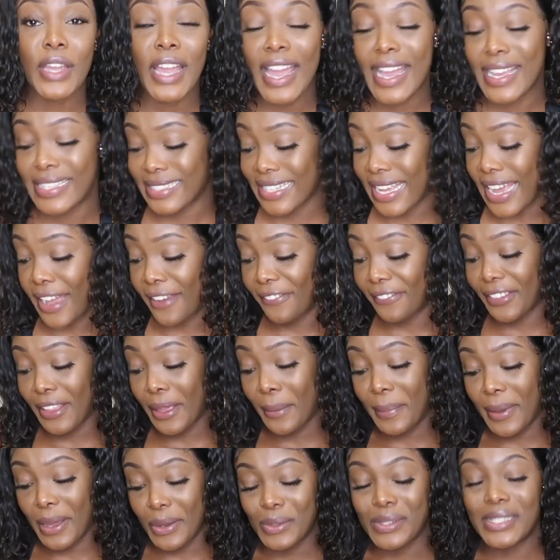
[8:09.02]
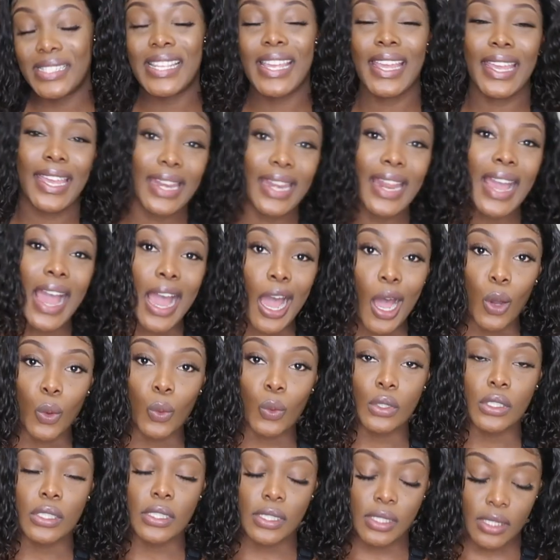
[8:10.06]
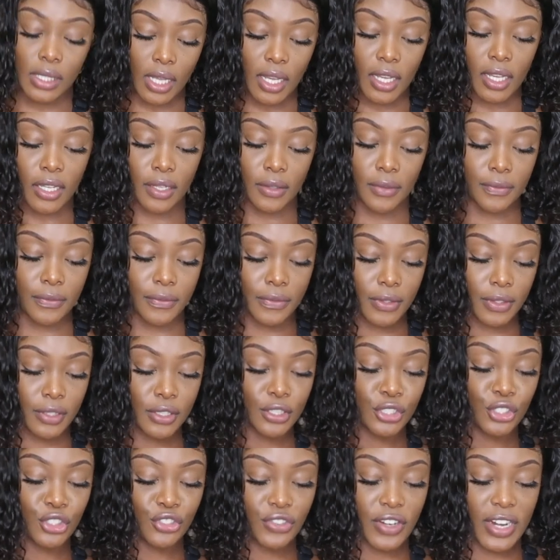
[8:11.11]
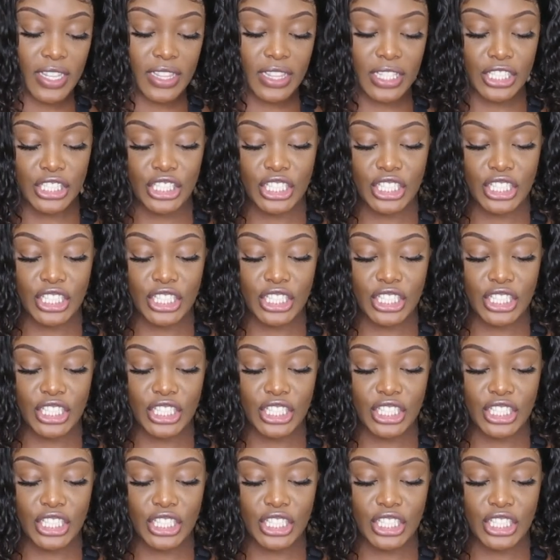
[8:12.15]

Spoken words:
guys, after about 10 hours of shredding the